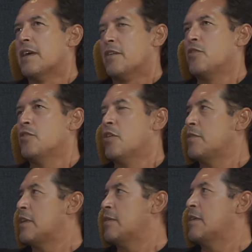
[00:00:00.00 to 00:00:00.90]
you know
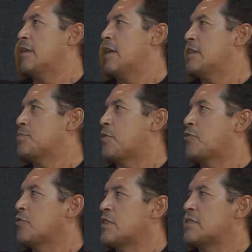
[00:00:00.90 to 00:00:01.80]
the ALAS Pro
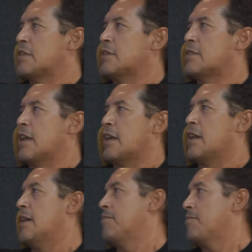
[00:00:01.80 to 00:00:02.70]
Tour is like
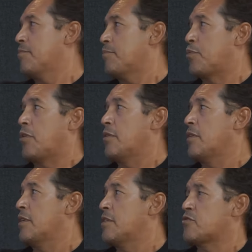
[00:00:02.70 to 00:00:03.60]
a
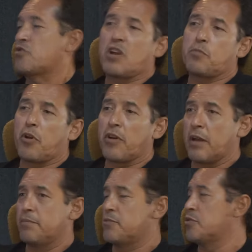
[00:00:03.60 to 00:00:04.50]
social
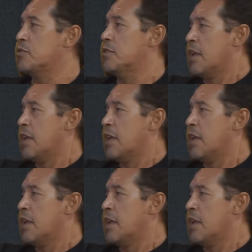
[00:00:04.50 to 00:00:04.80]
program too.